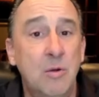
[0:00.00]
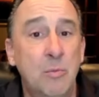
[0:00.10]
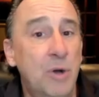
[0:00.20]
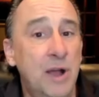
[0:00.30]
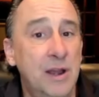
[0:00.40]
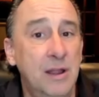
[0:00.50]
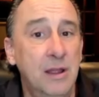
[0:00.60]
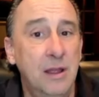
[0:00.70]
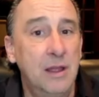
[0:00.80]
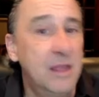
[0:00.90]
but
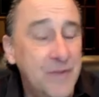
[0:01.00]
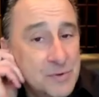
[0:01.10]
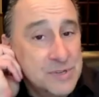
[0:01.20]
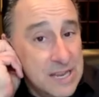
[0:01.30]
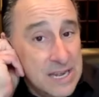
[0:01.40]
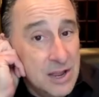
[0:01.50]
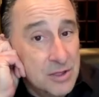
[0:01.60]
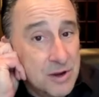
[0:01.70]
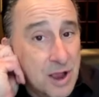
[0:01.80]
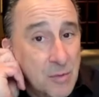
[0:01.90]
if it was any
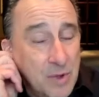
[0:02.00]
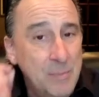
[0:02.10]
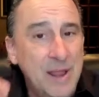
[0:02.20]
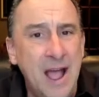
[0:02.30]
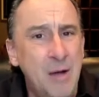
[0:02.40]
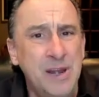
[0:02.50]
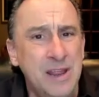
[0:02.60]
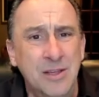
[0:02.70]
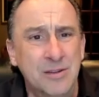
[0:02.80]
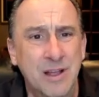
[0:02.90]
other company, I mean, how many
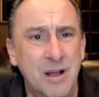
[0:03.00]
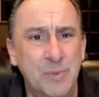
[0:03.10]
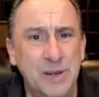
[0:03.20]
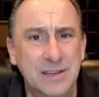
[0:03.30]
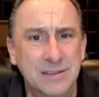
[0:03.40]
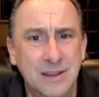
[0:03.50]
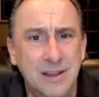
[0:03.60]
other companies